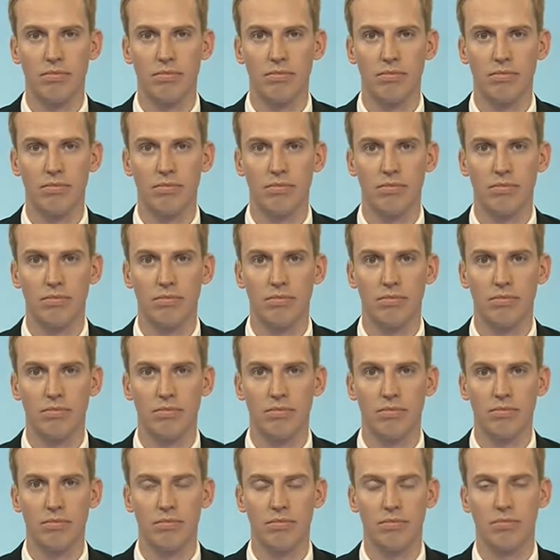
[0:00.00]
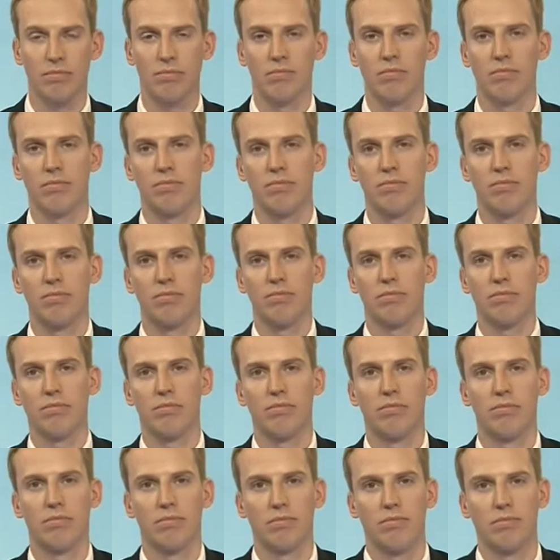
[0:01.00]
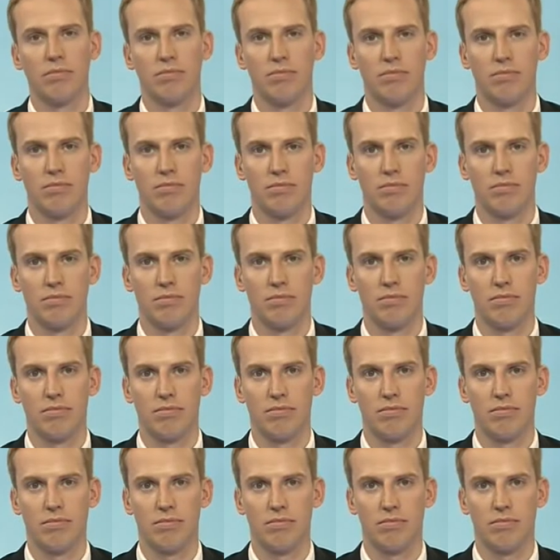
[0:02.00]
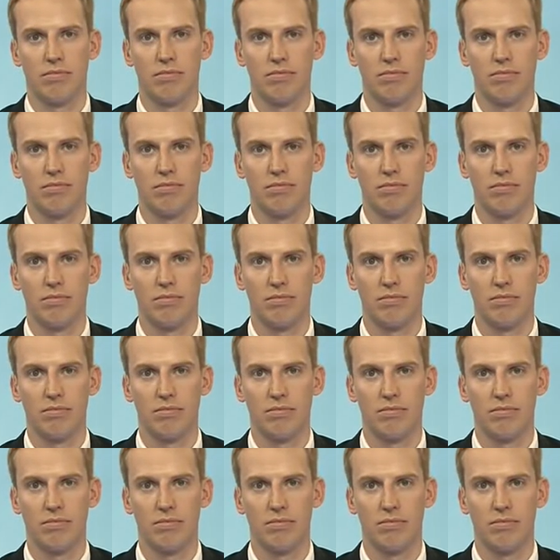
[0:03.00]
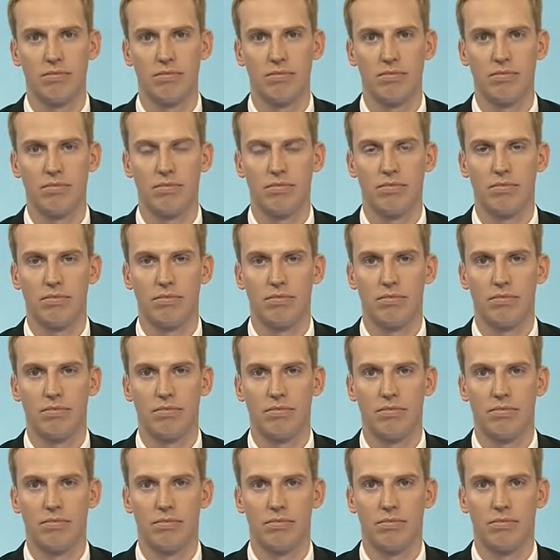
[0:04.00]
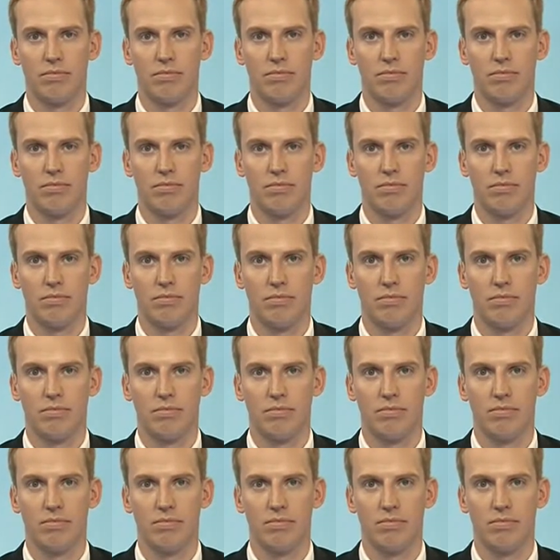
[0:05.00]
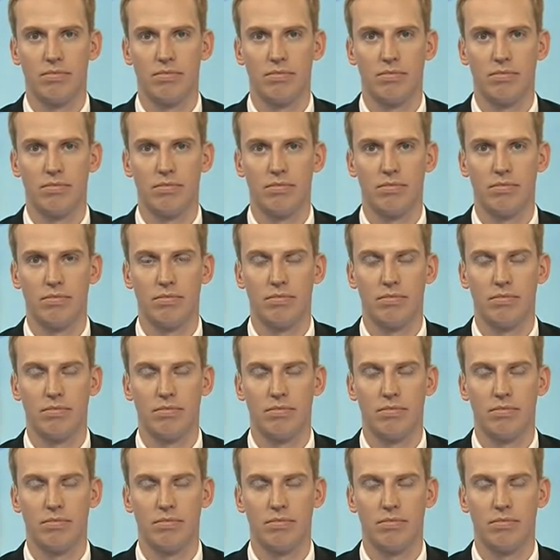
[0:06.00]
[no speech]